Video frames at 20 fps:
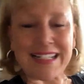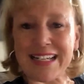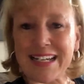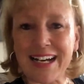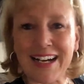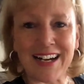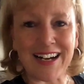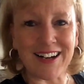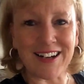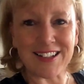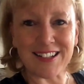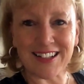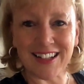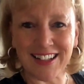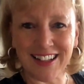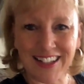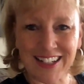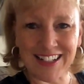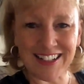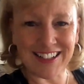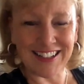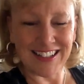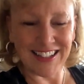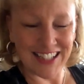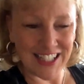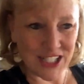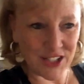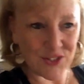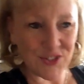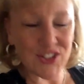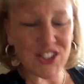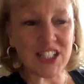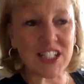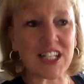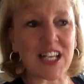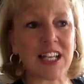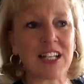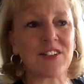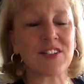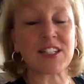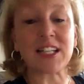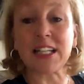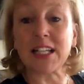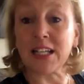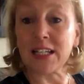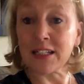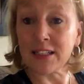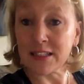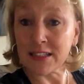uh, side leg lifts and side leg,